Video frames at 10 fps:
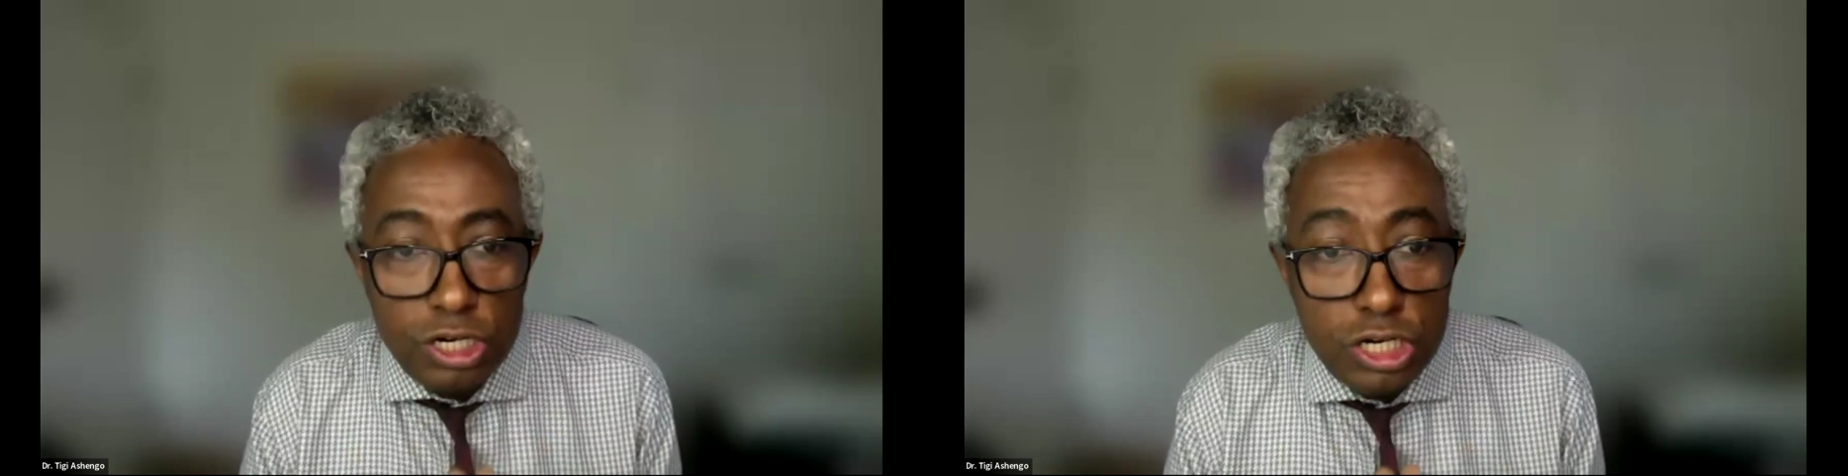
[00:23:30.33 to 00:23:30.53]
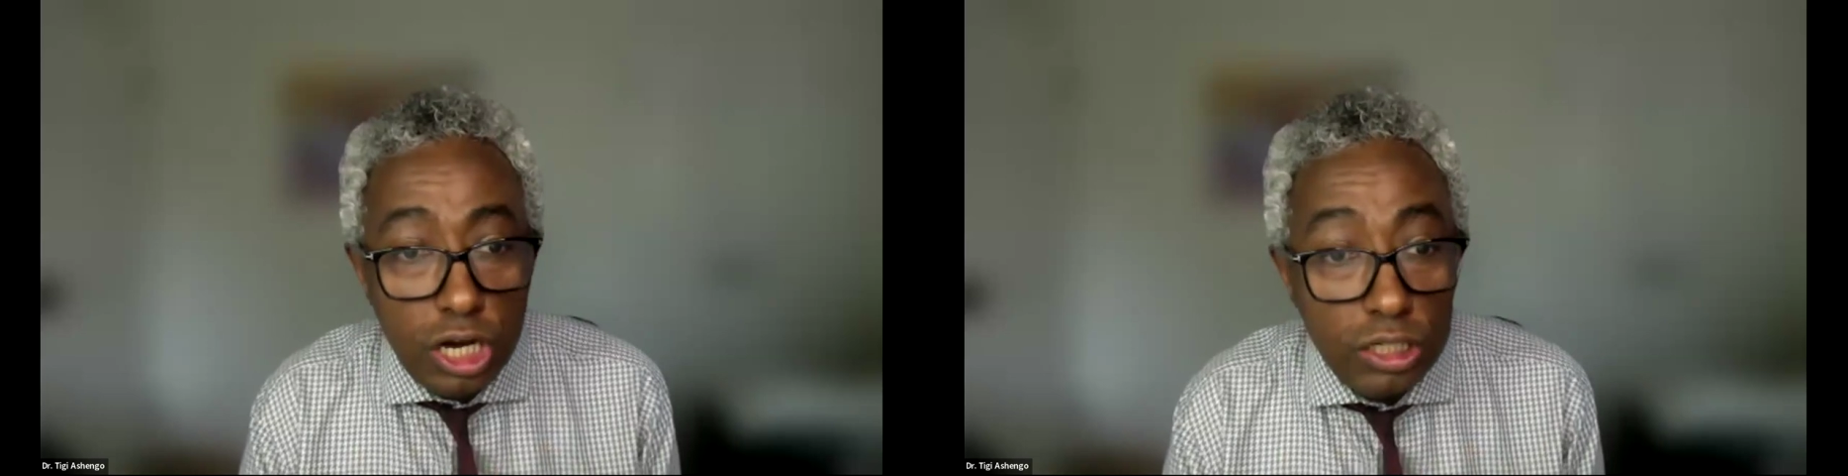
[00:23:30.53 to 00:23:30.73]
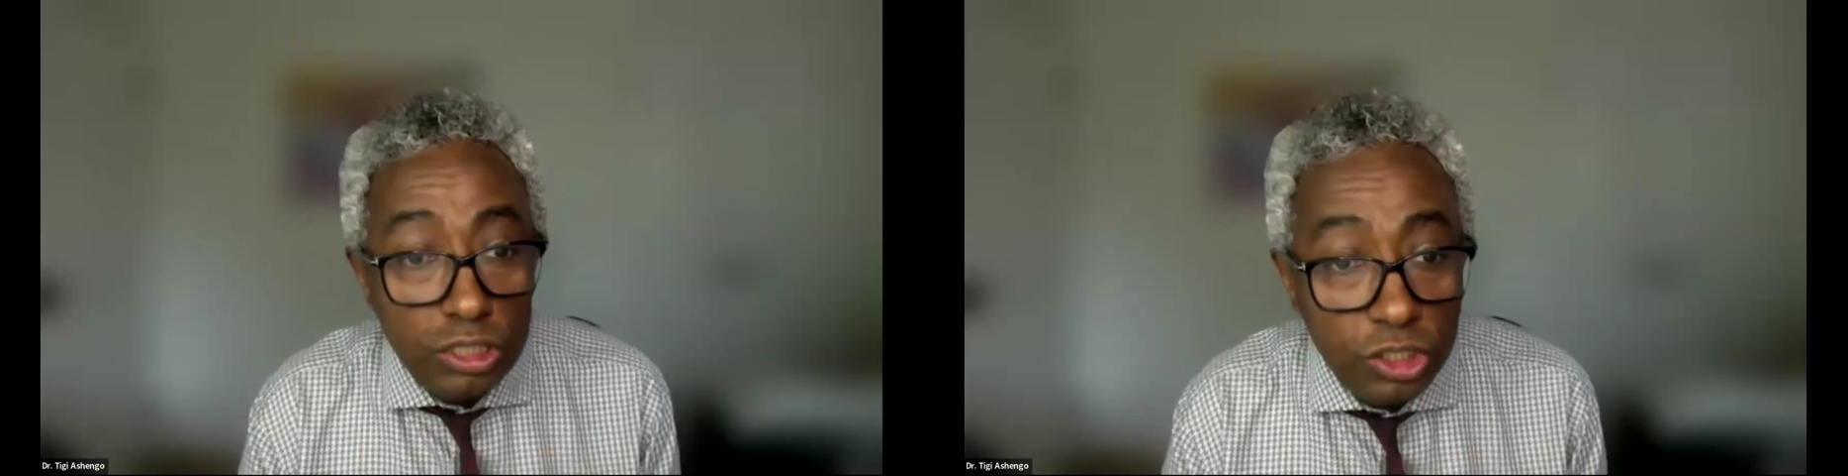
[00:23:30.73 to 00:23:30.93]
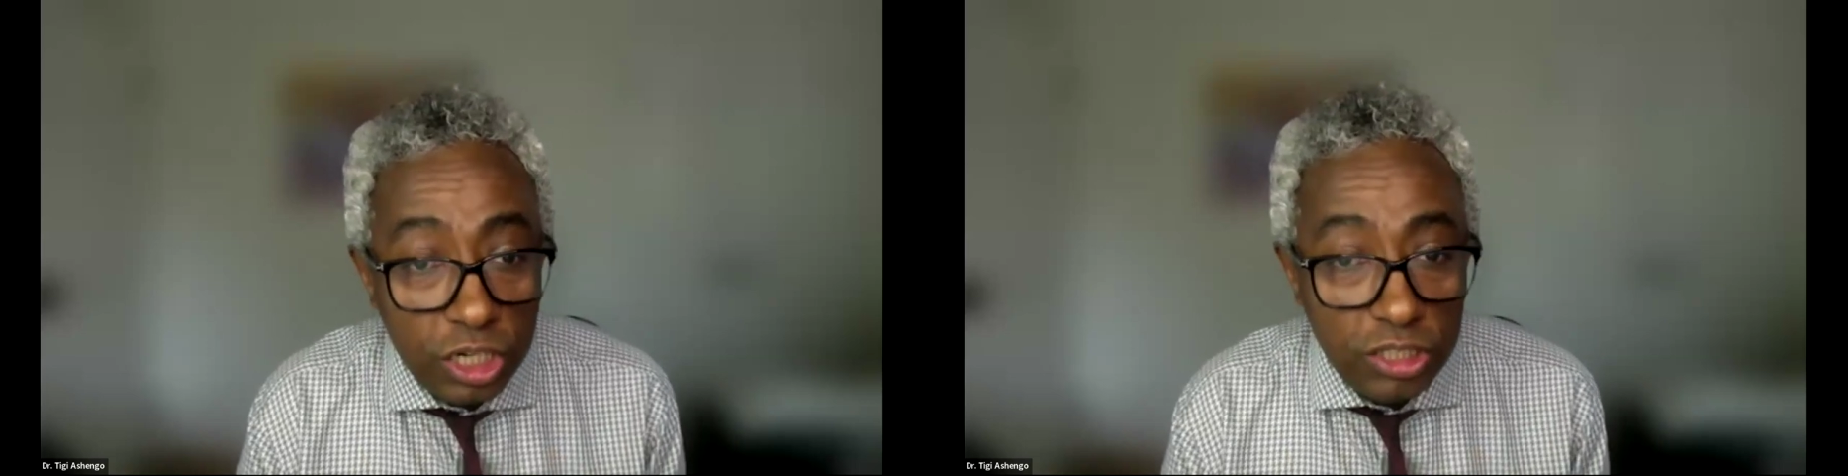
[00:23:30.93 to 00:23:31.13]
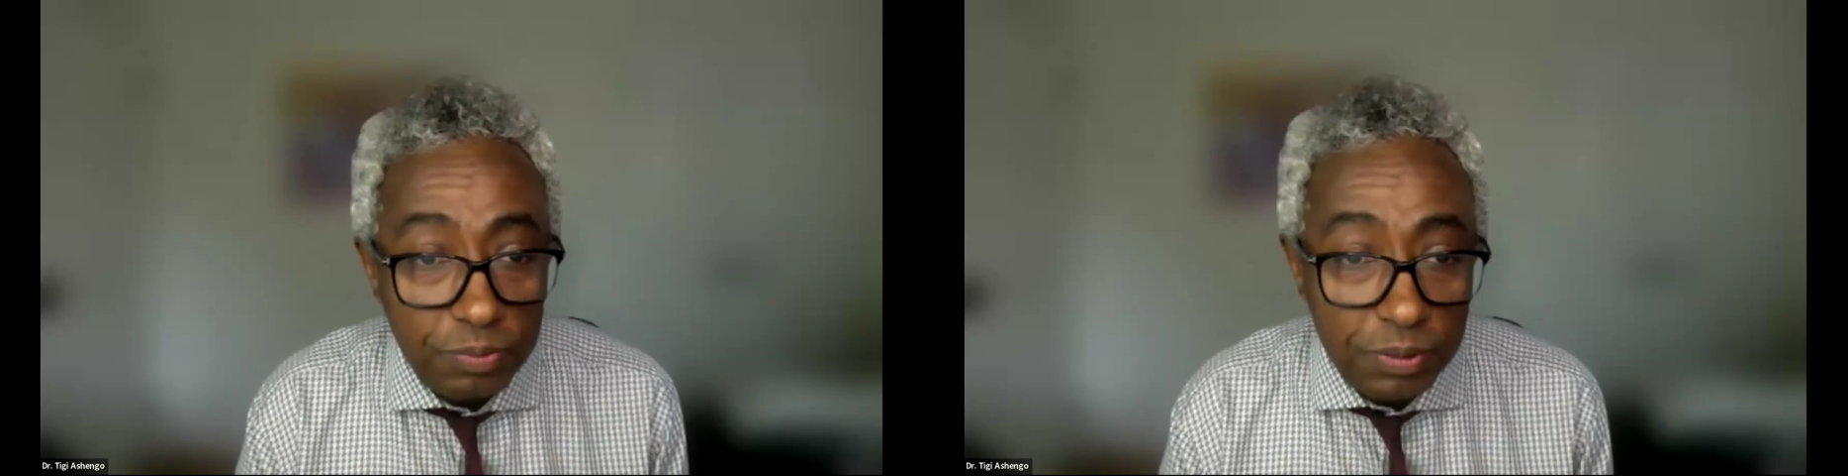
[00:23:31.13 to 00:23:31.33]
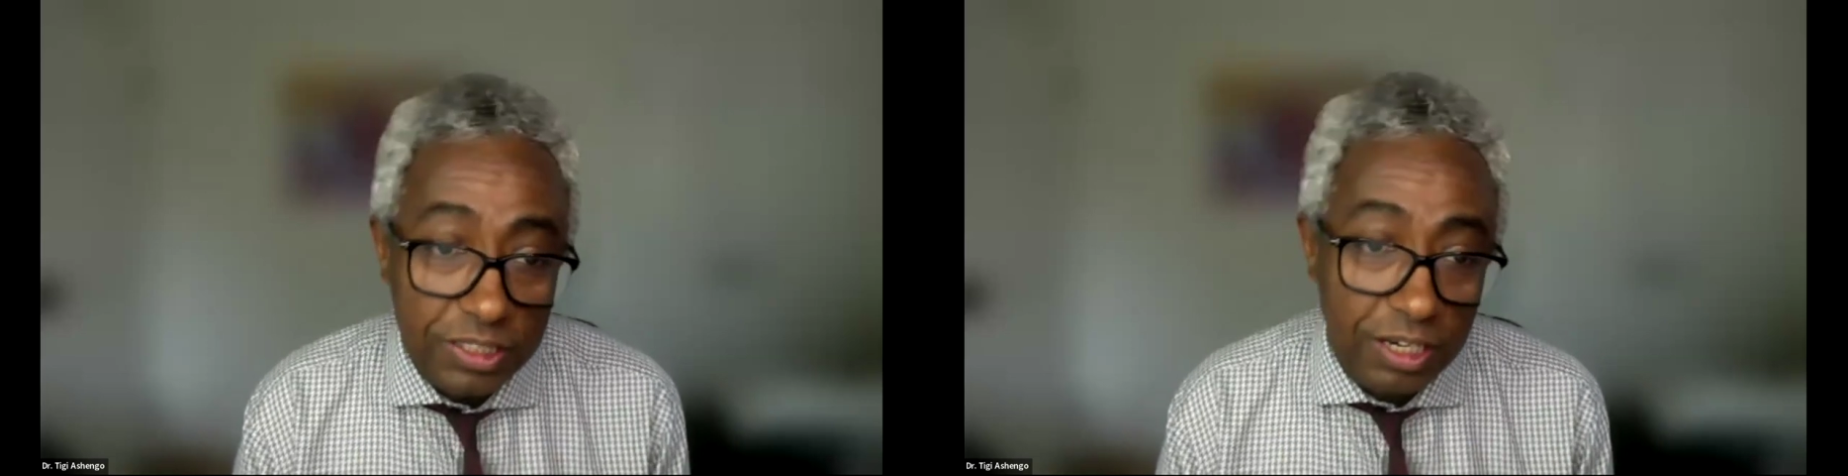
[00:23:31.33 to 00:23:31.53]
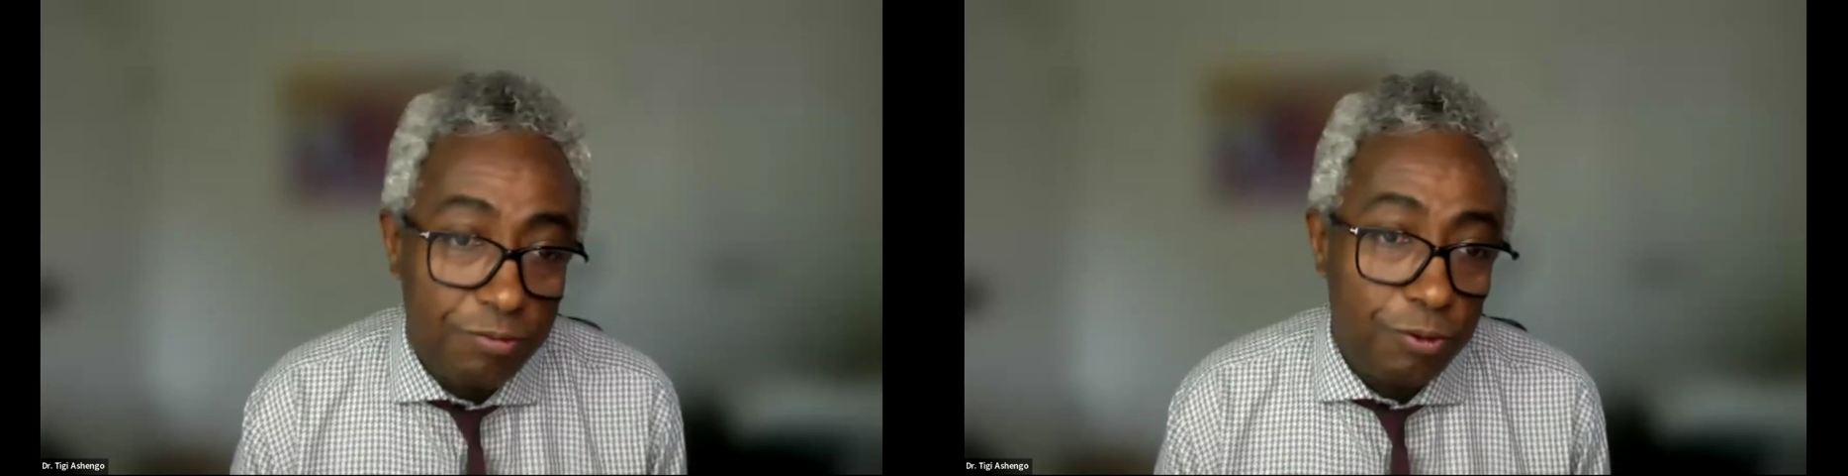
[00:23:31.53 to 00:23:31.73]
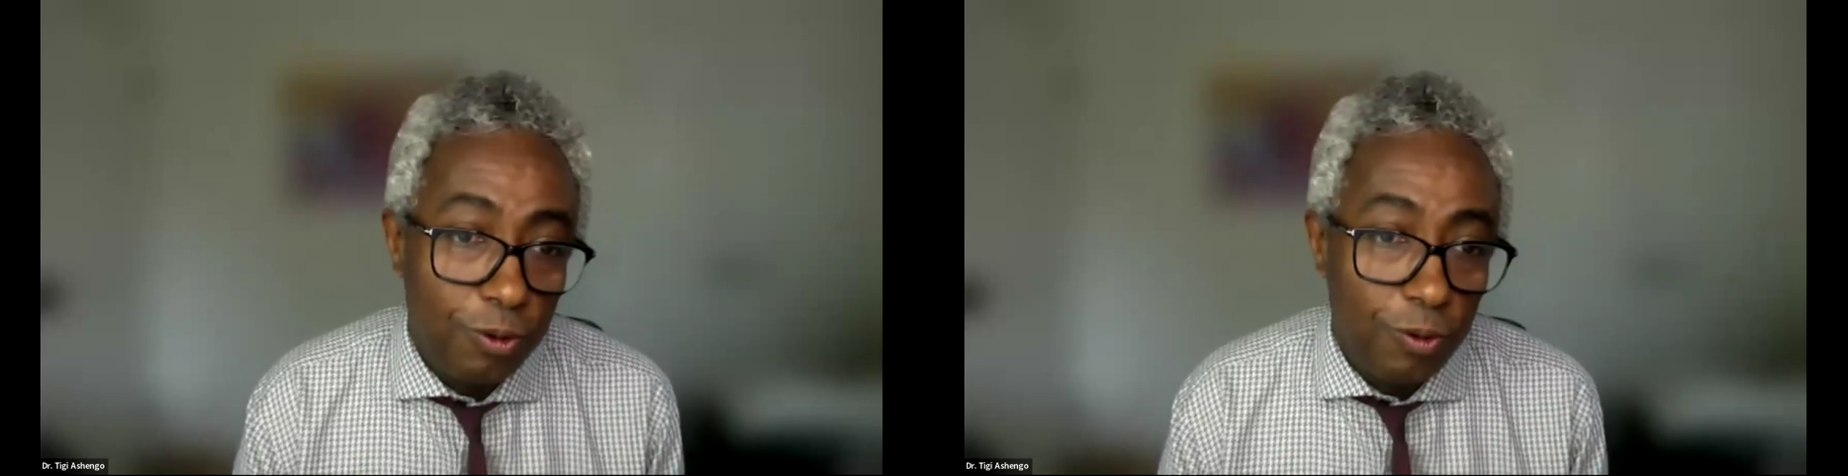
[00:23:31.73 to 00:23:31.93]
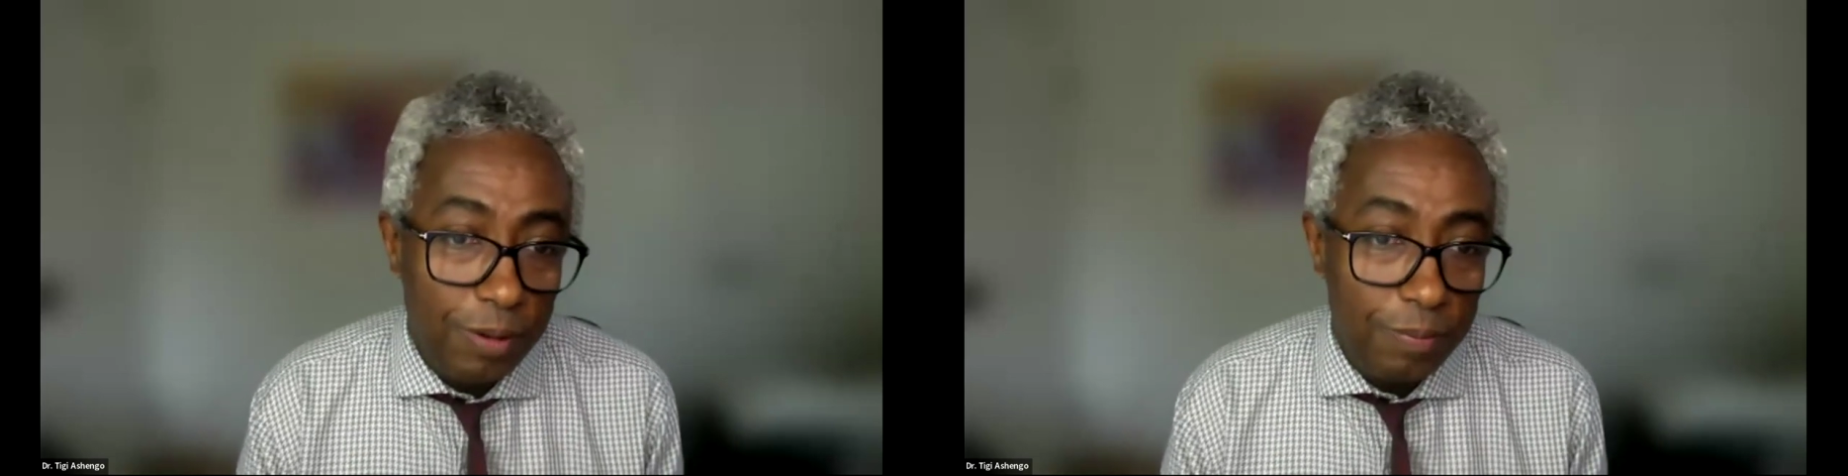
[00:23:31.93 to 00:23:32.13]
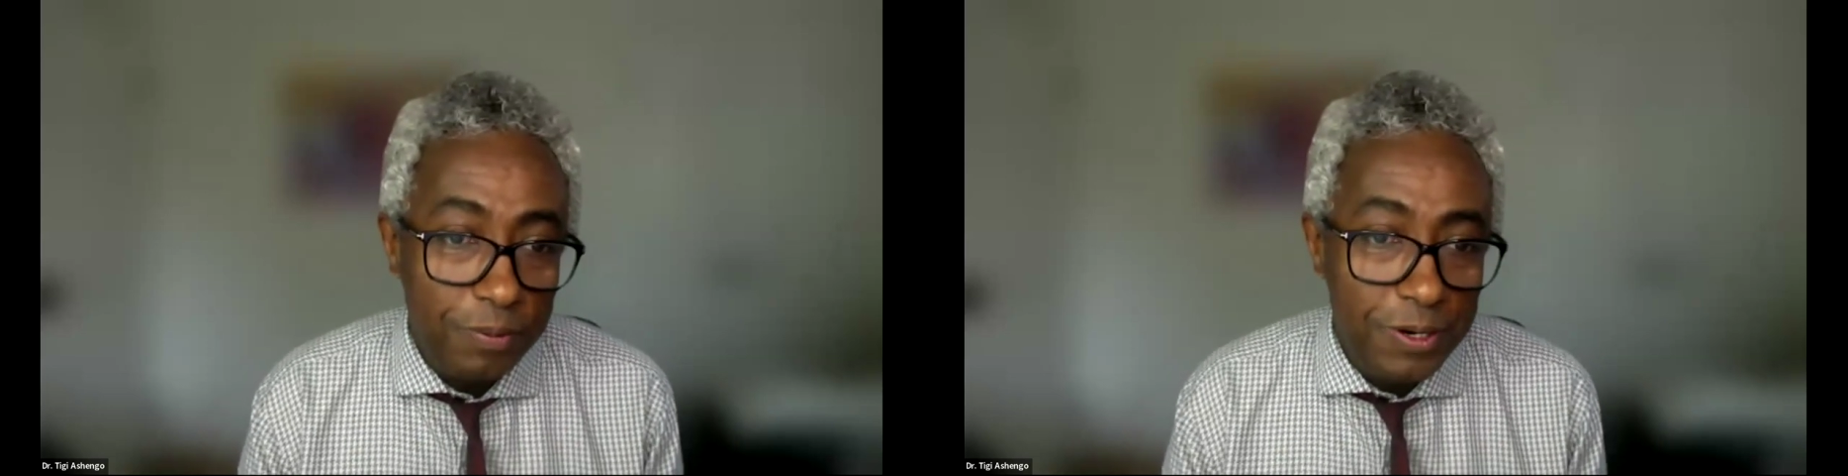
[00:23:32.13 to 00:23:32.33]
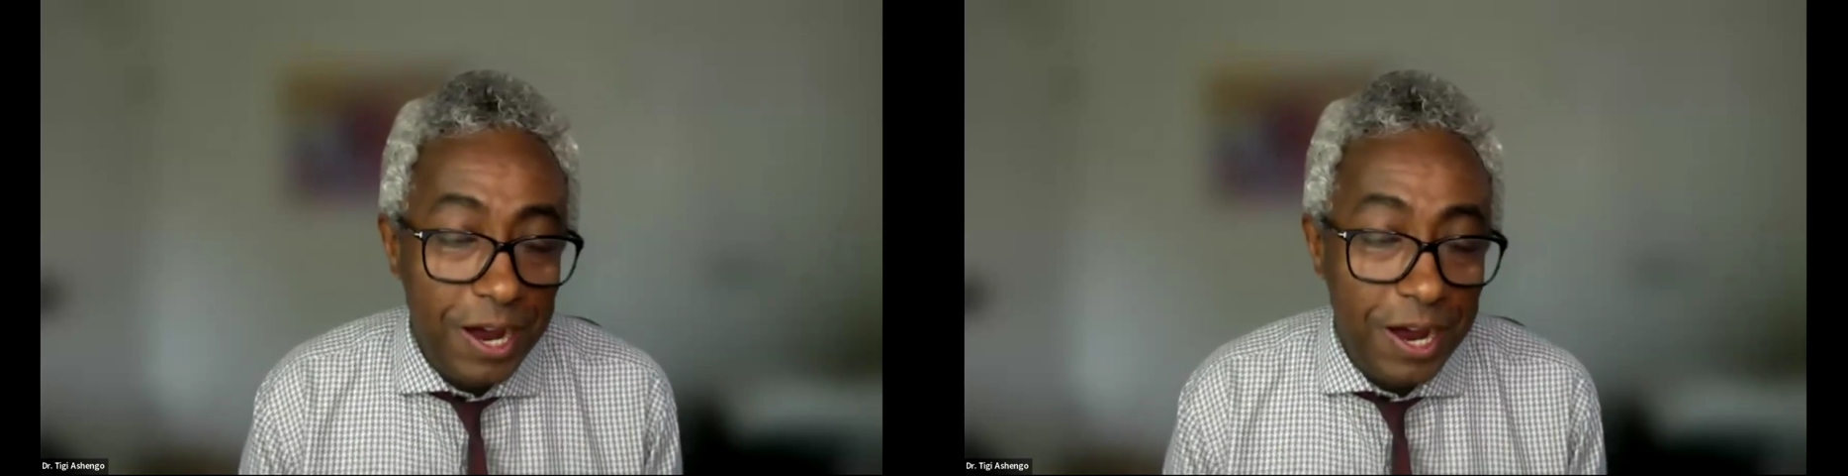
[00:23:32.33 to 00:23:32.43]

non-judgmental follow-up.